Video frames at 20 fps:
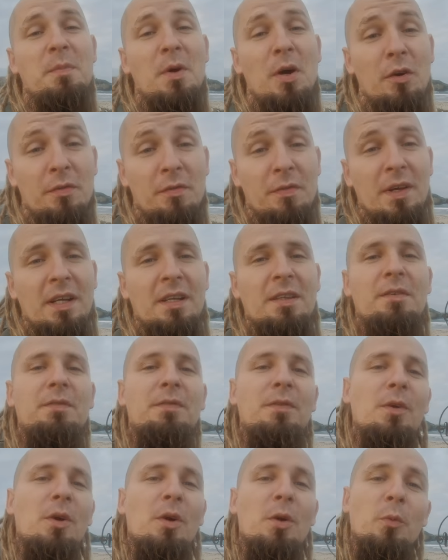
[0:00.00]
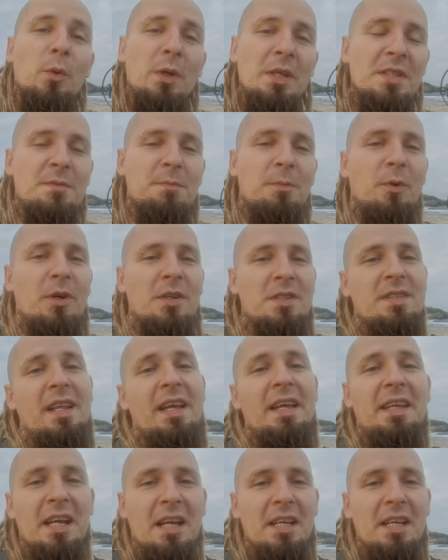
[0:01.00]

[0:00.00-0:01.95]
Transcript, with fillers: perfect for wind sports like